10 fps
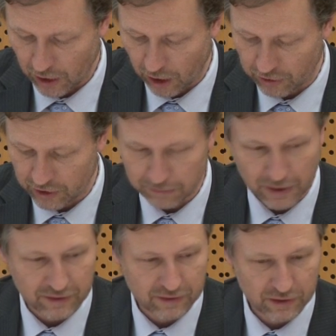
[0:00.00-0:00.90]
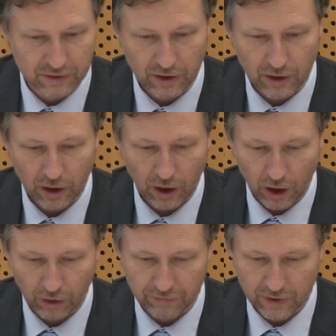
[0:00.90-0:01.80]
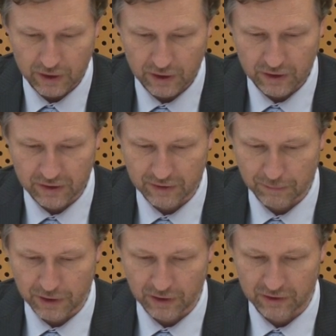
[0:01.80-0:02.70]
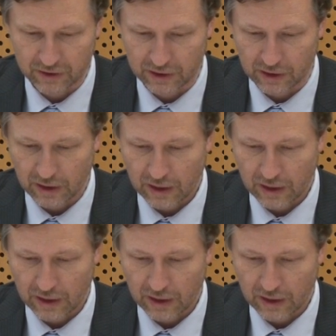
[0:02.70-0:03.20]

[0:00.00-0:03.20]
on the basis of a disability.